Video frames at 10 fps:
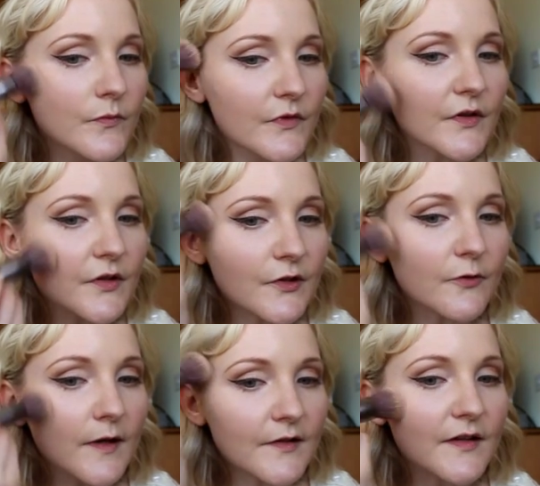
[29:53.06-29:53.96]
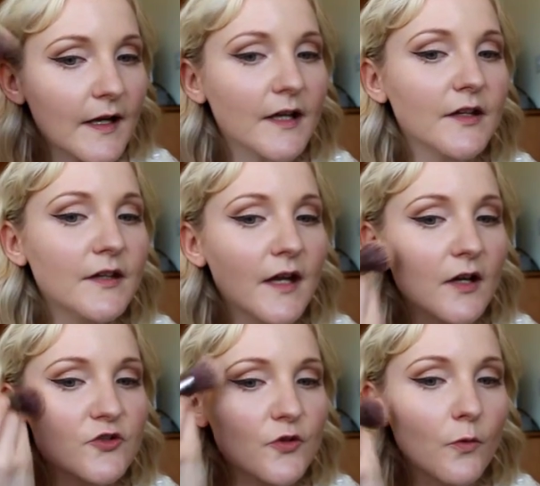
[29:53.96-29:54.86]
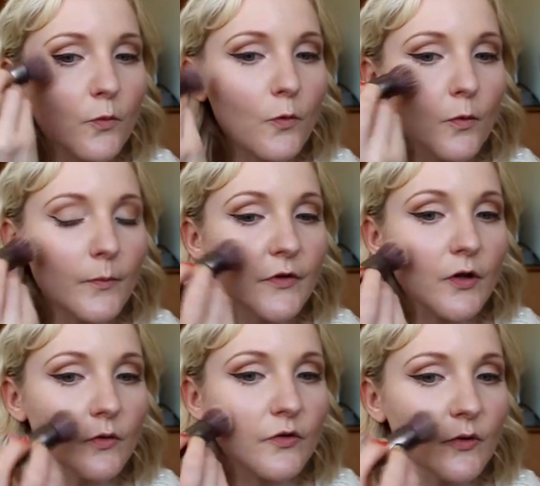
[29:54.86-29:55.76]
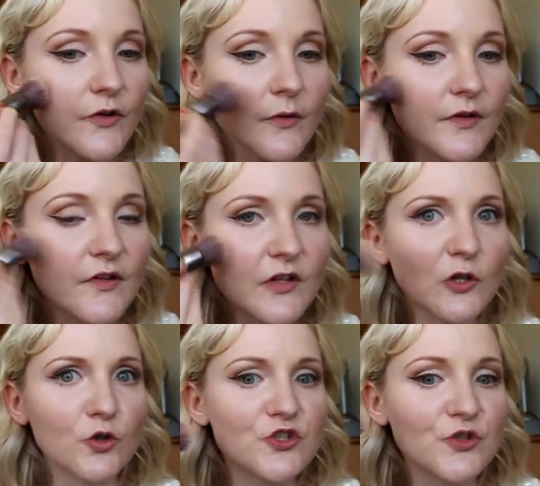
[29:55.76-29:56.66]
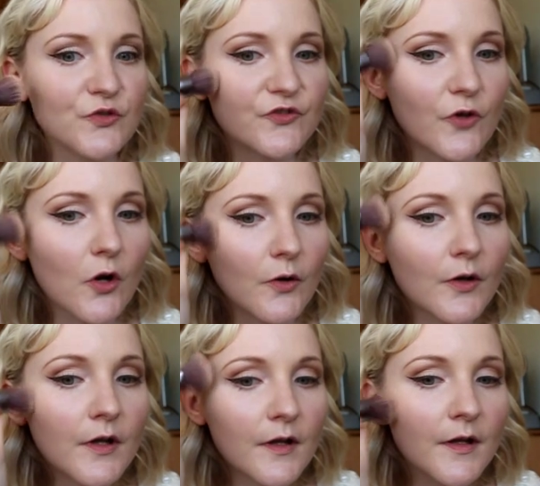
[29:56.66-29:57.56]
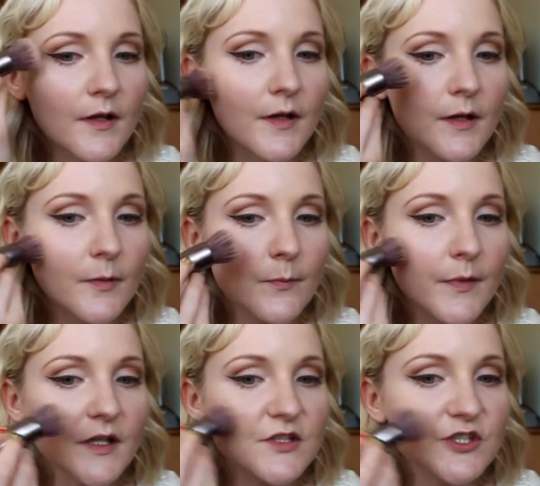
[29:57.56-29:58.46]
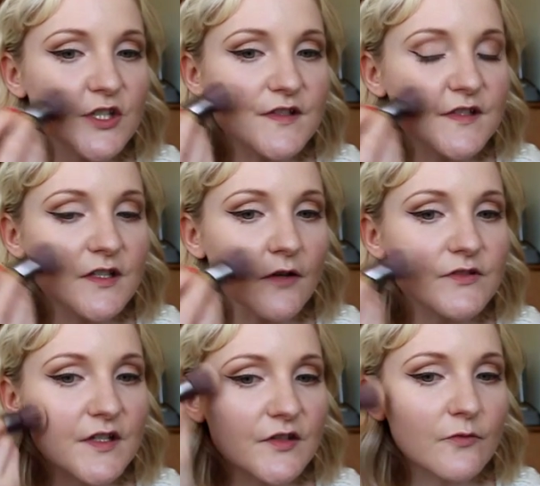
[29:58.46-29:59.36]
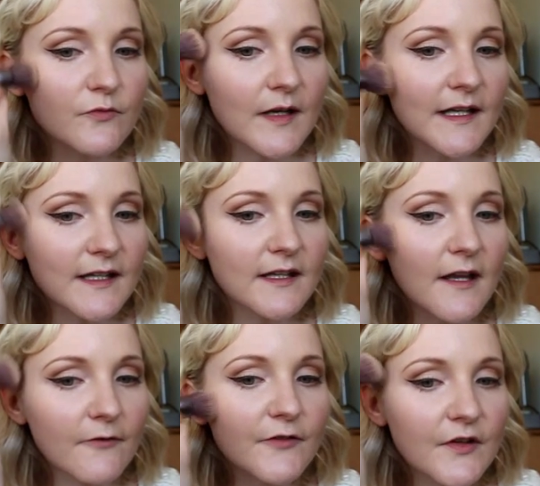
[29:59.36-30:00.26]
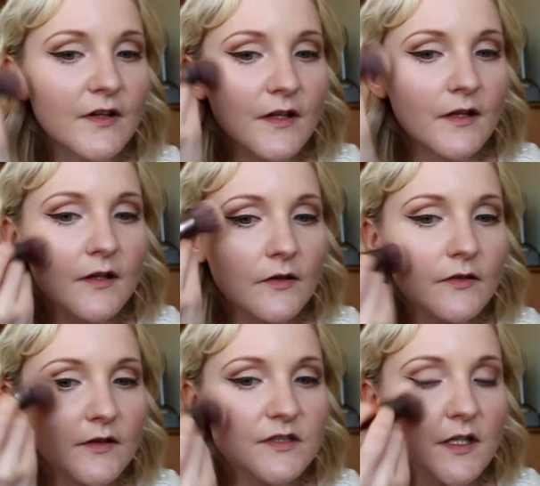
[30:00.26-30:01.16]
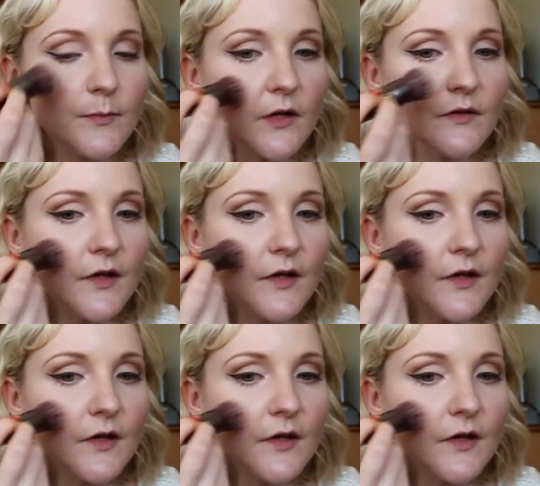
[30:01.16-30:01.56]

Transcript: So it just creates like a natural warmth contour, so it doesn't look too strong, but it's just enough just to really lift the cheekbones